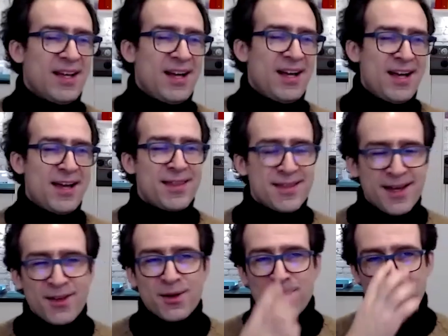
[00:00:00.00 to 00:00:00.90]
And the
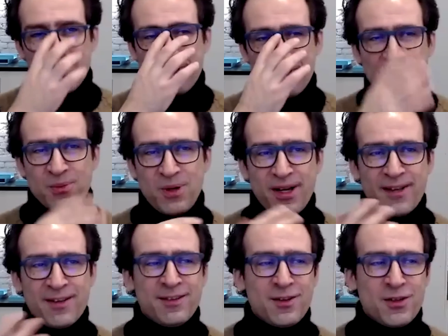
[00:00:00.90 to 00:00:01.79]
other person
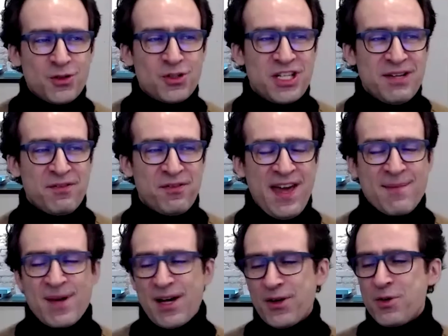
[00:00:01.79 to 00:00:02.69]
was Eugene Fama,